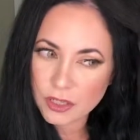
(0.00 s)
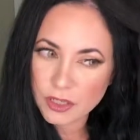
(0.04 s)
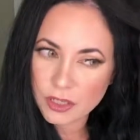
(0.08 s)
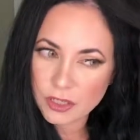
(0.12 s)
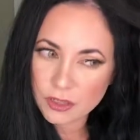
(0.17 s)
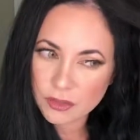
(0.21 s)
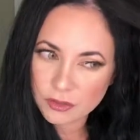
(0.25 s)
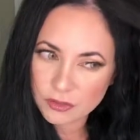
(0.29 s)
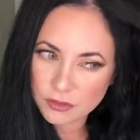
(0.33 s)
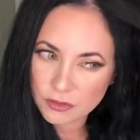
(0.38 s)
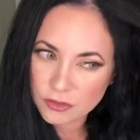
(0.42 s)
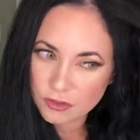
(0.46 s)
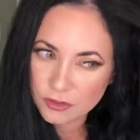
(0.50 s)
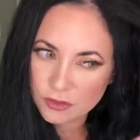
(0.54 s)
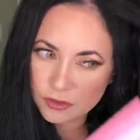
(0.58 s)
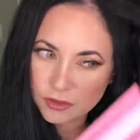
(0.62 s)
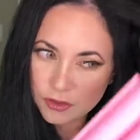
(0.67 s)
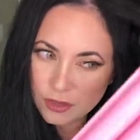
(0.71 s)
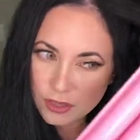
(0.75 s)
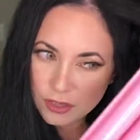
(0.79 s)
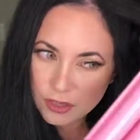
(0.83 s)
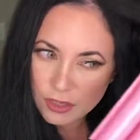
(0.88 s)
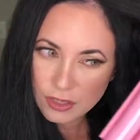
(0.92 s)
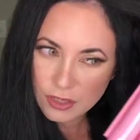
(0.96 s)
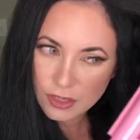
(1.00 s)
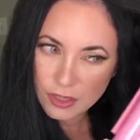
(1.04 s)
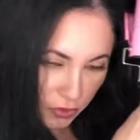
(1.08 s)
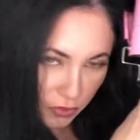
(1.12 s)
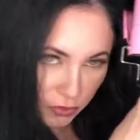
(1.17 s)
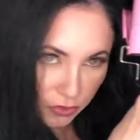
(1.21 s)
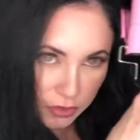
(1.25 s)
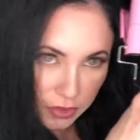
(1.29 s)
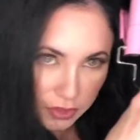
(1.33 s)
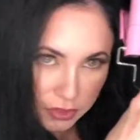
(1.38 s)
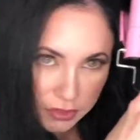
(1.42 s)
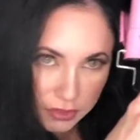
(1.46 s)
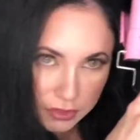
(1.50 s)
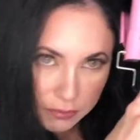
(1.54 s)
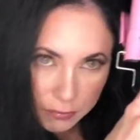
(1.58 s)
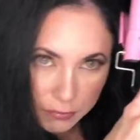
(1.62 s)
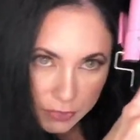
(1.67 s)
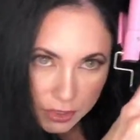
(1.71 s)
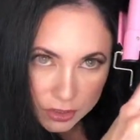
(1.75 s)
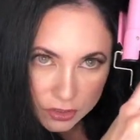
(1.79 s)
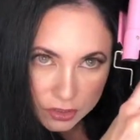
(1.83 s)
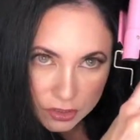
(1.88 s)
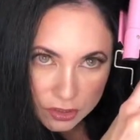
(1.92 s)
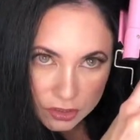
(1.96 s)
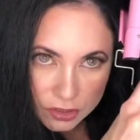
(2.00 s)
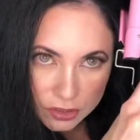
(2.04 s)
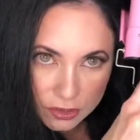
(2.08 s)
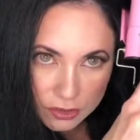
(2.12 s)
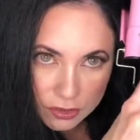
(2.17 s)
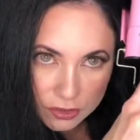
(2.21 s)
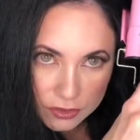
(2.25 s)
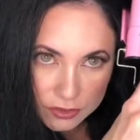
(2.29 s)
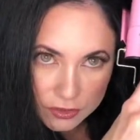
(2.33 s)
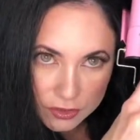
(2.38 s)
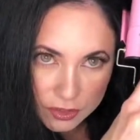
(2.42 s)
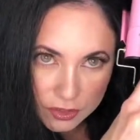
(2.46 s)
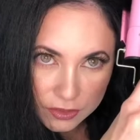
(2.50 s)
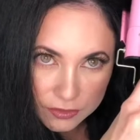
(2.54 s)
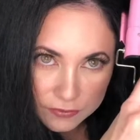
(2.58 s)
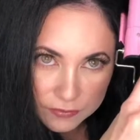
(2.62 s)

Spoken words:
here. Got this much, see?